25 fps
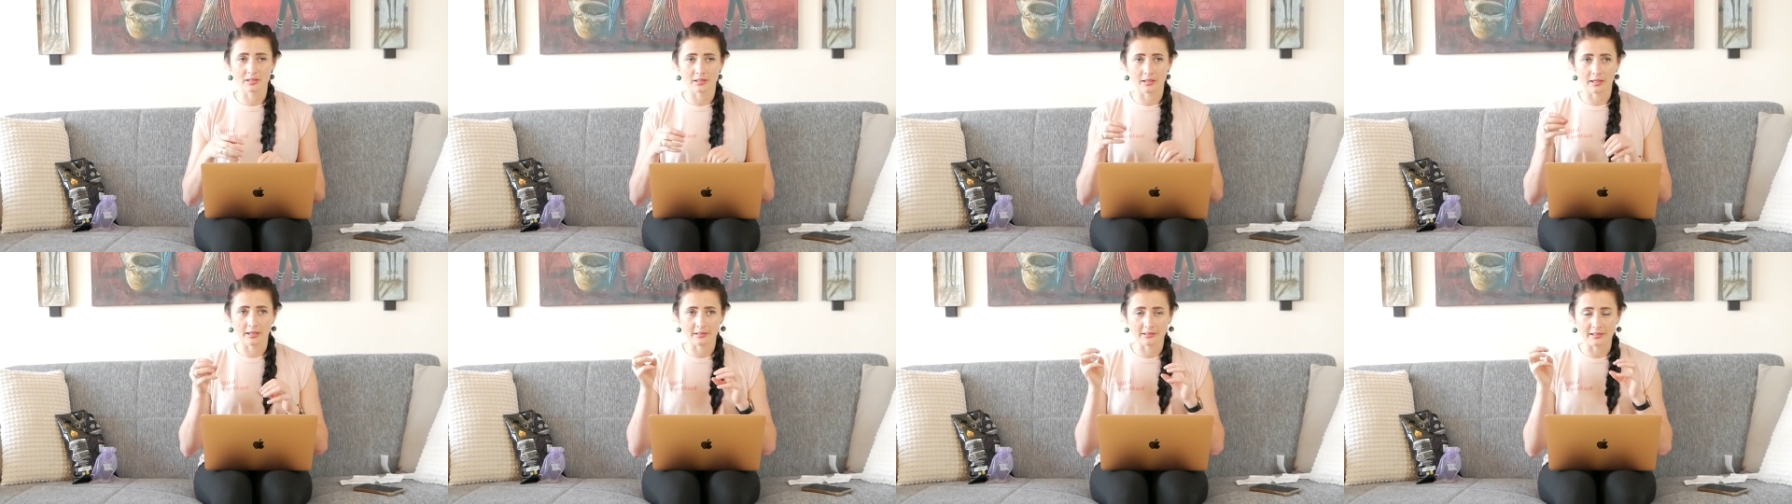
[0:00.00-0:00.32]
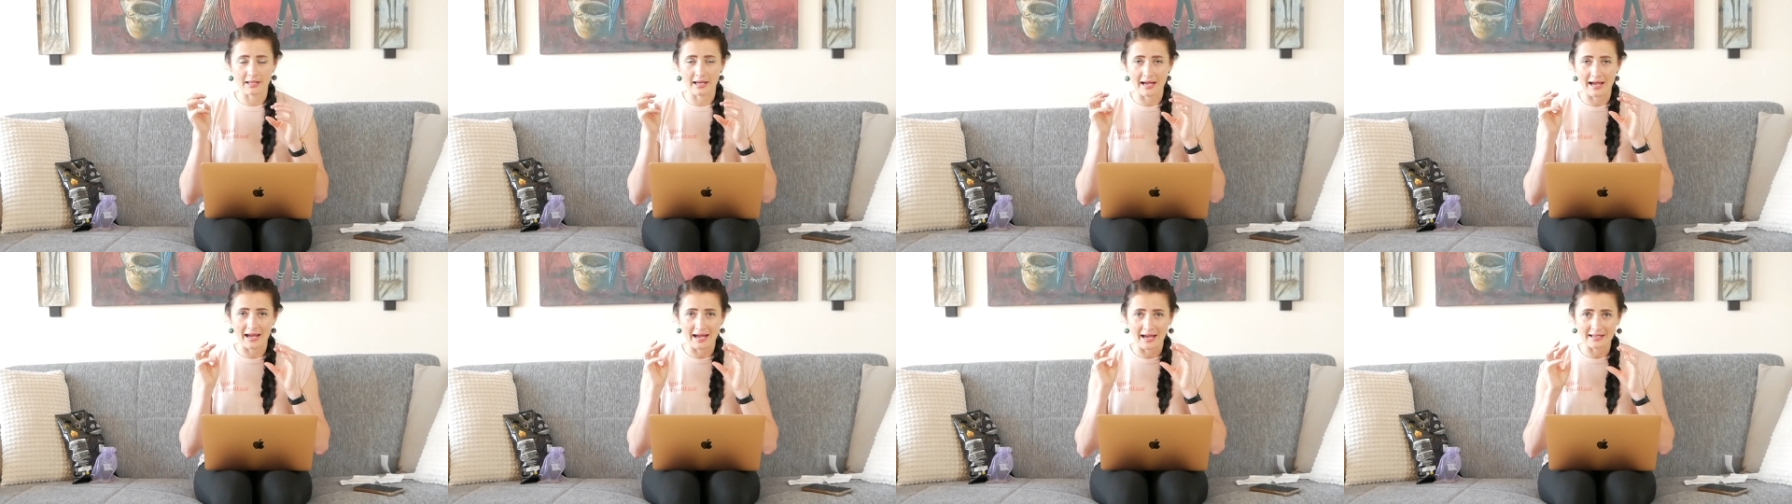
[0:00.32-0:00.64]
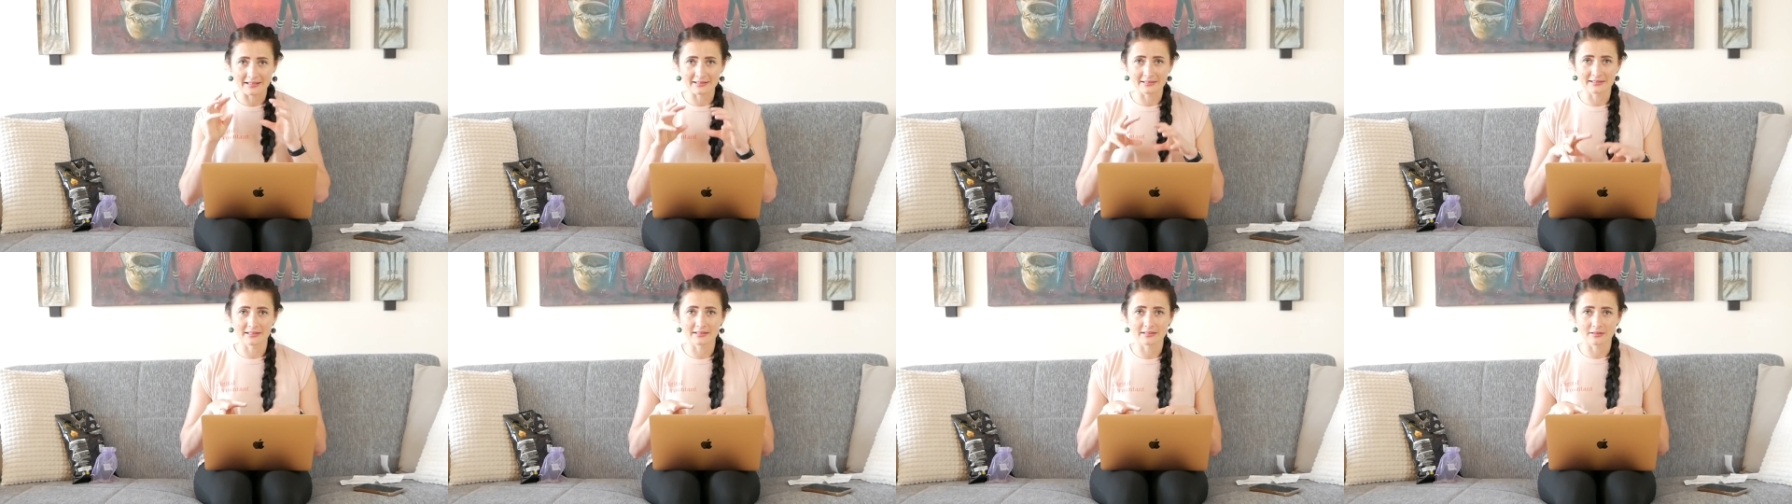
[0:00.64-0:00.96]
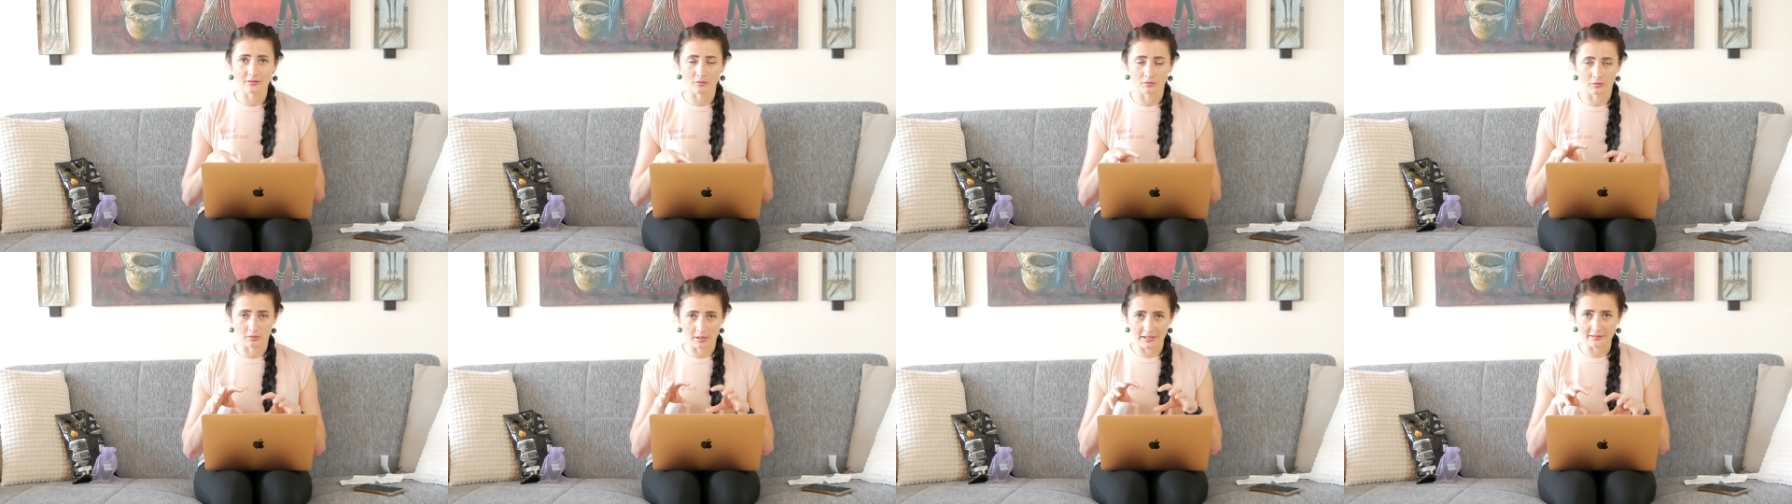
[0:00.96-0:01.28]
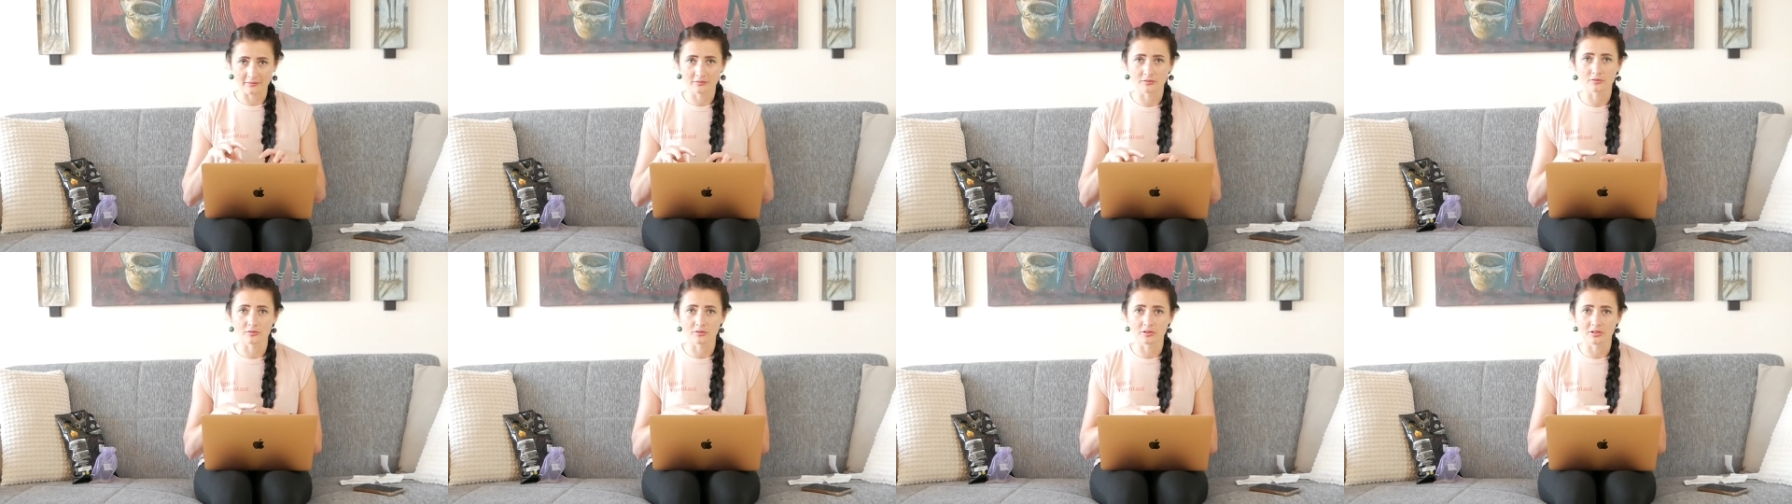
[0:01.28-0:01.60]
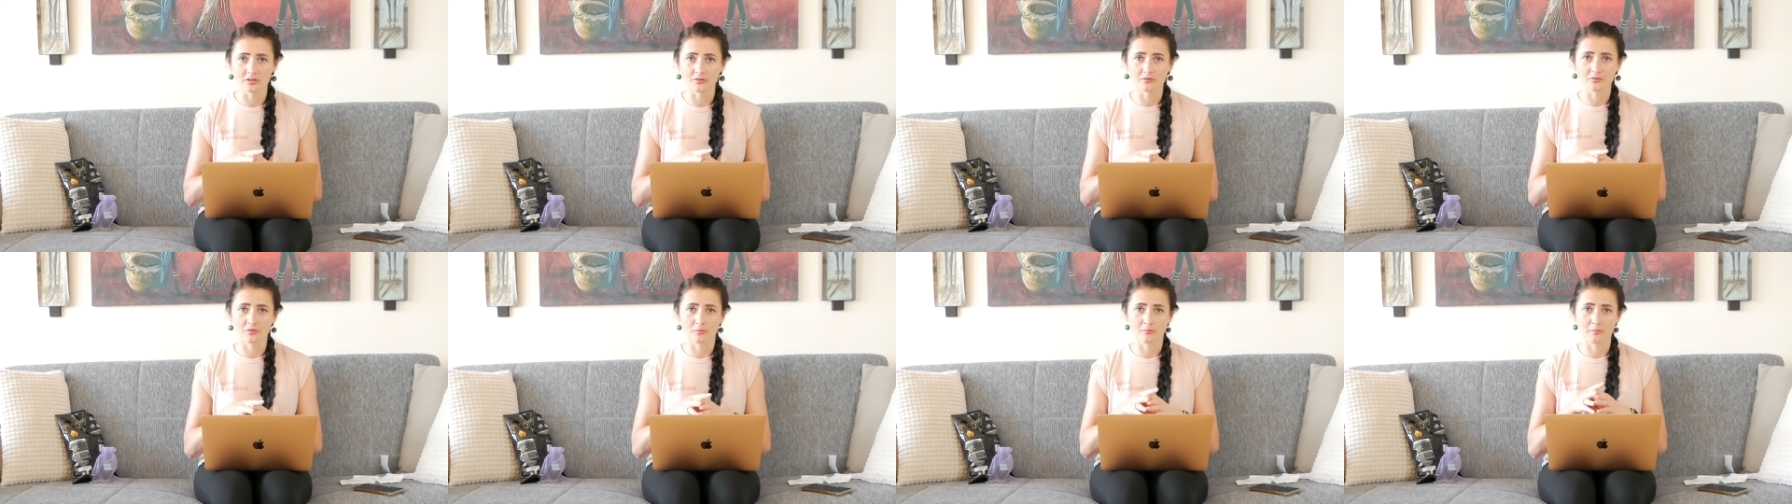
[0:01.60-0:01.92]
and added or entered
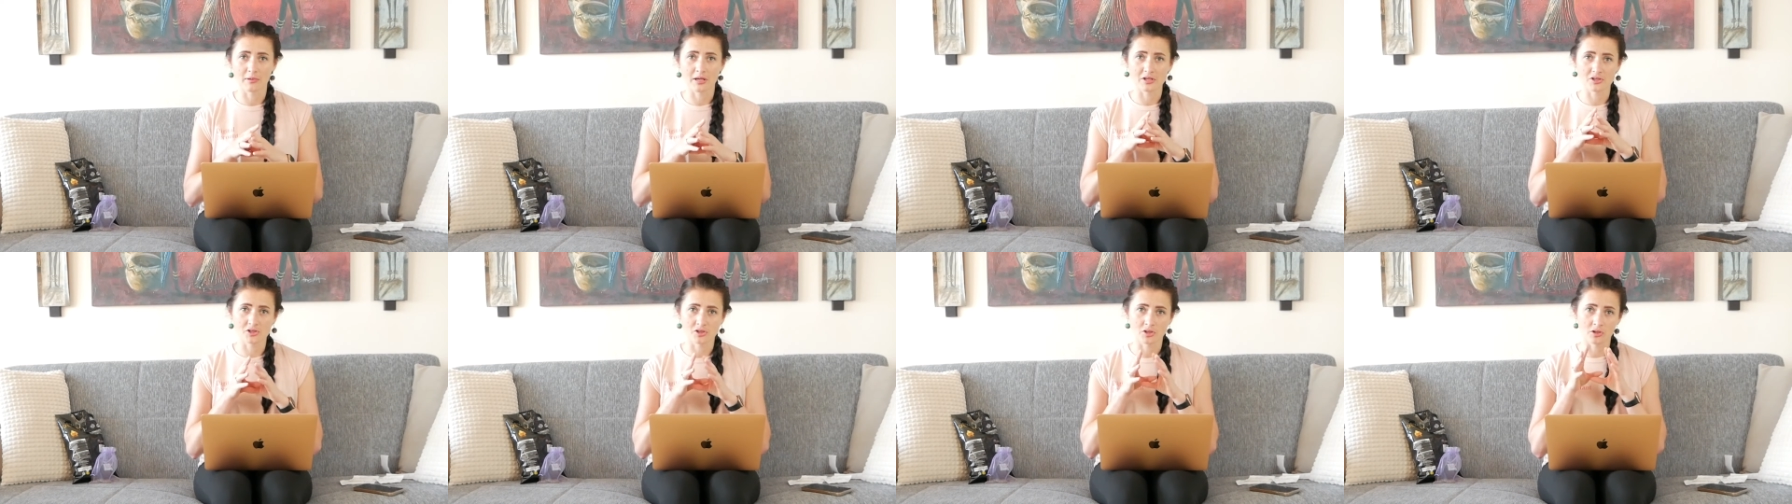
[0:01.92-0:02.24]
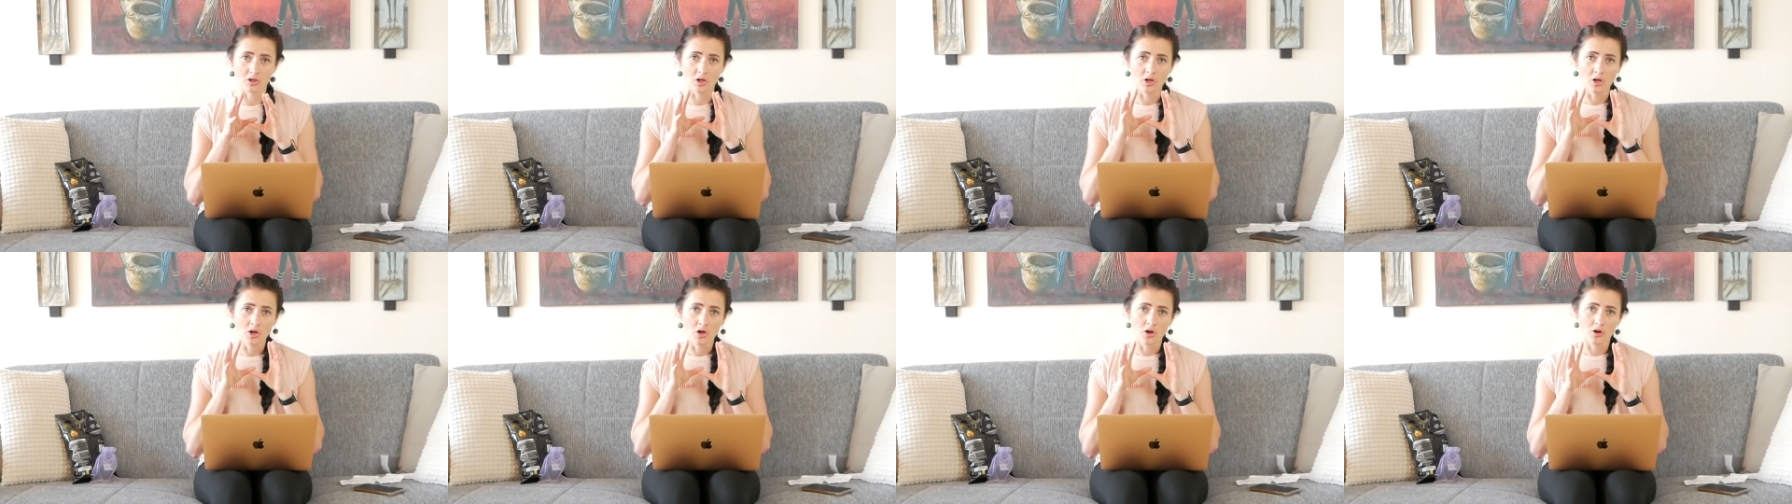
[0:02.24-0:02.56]
information